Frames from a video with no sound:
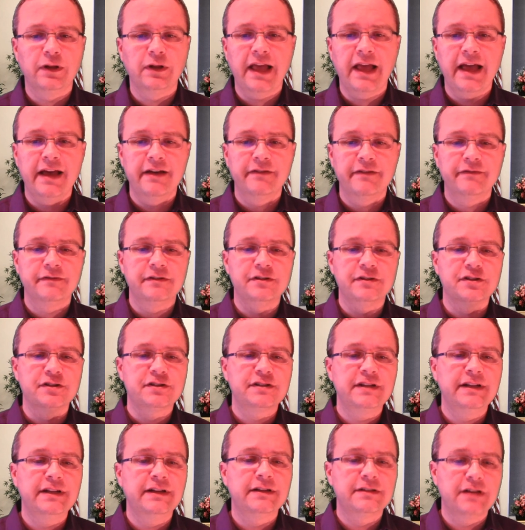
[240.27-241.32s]
have
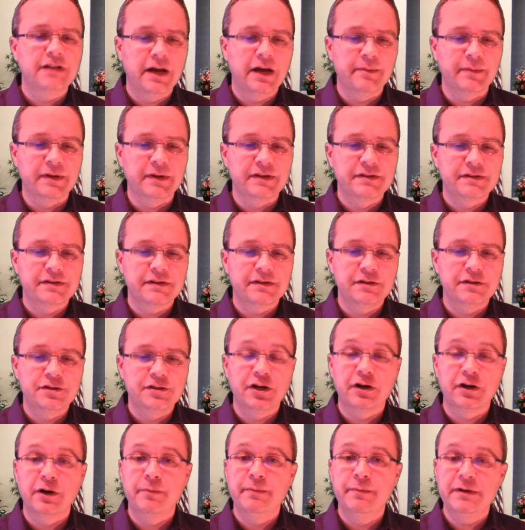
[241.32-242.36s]
Justina Thomas share
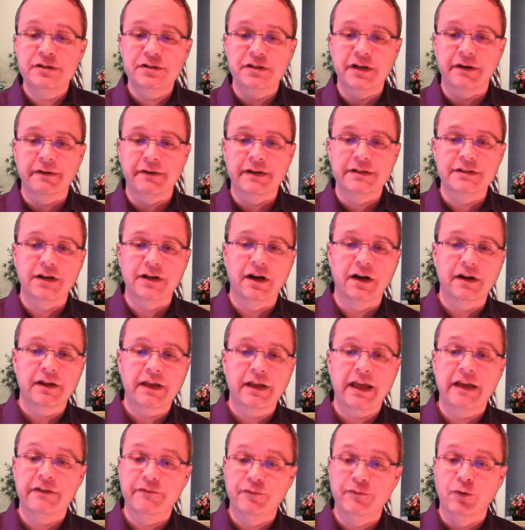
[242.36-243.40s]
a missionary talk
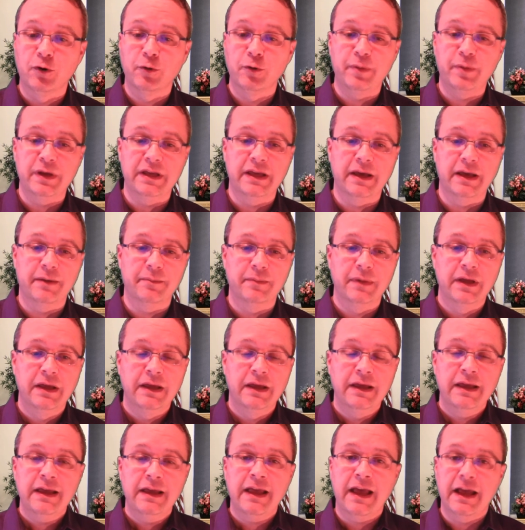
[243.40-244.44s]
at 4 p.m.
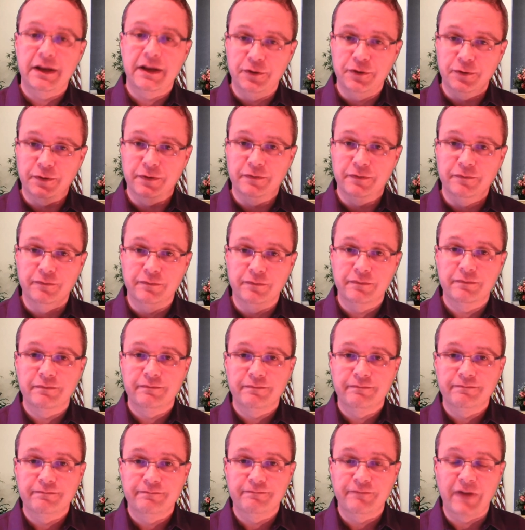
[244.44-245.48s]
And you can
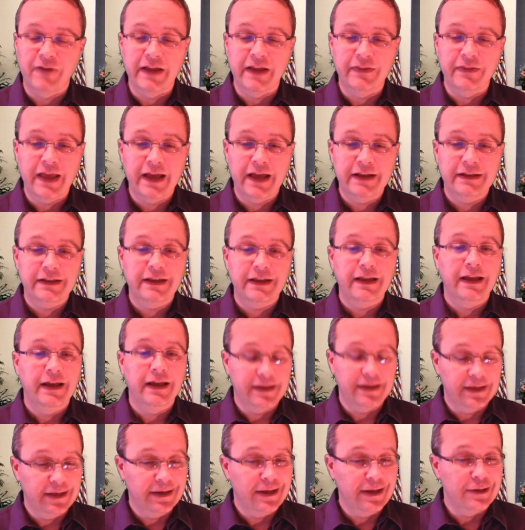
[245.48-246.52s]
find that
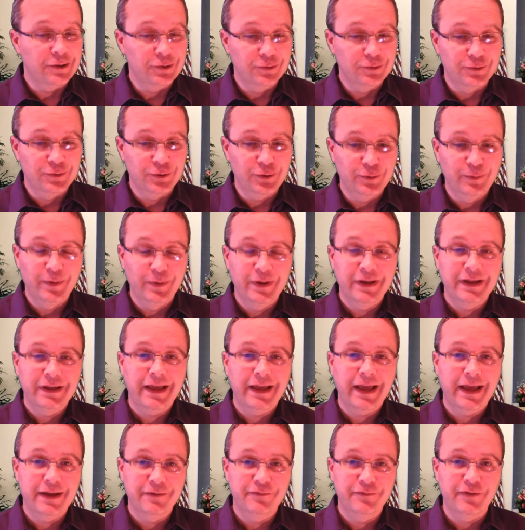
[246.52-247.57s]
again at YouTube
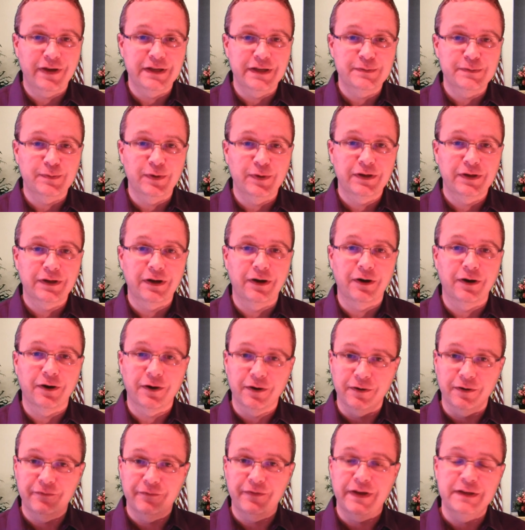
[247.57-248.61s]
and Facebook, our
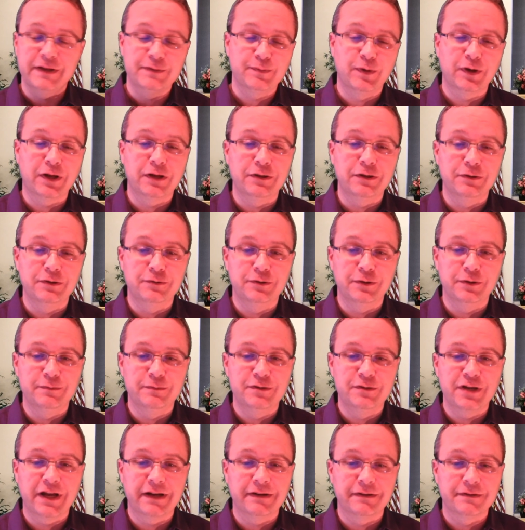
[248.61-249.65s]
Facebook and YouTube
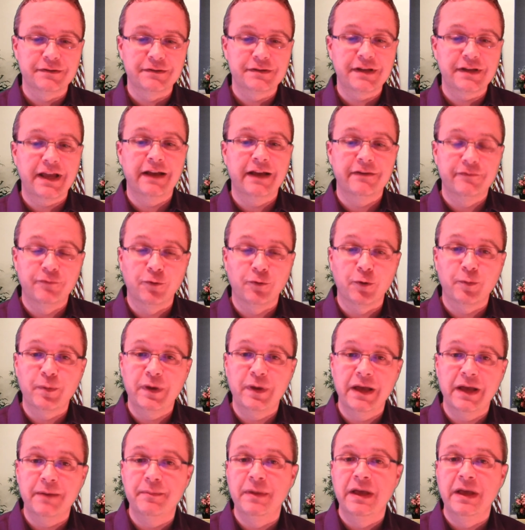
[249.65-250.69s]
channels at 4
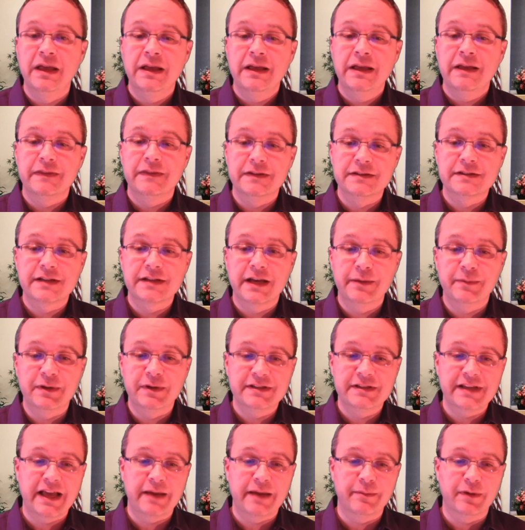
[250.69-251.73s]
p.m. this coming
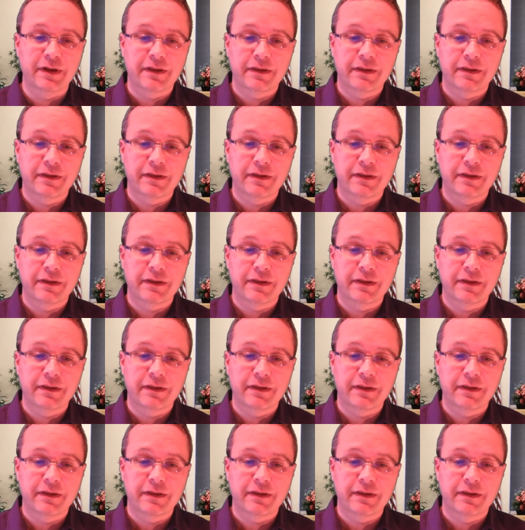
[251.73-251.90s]
Sabbath.